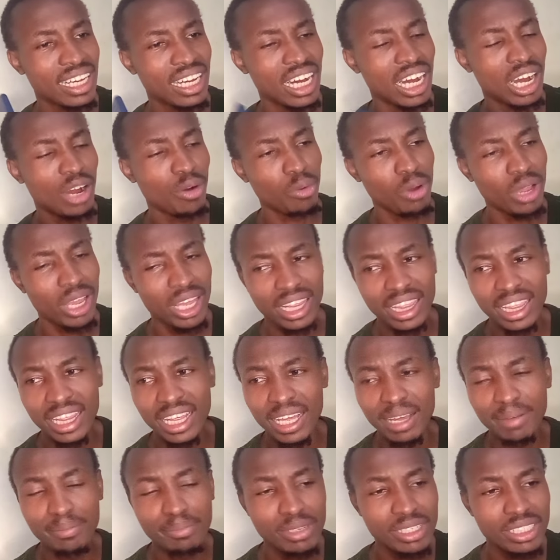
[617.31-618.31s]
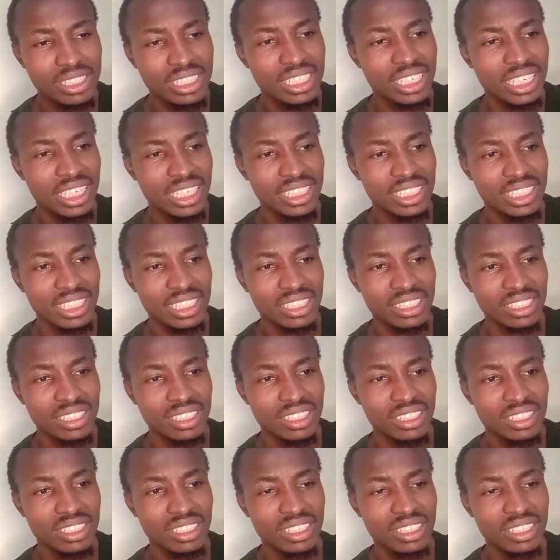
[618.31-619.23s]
away their businesses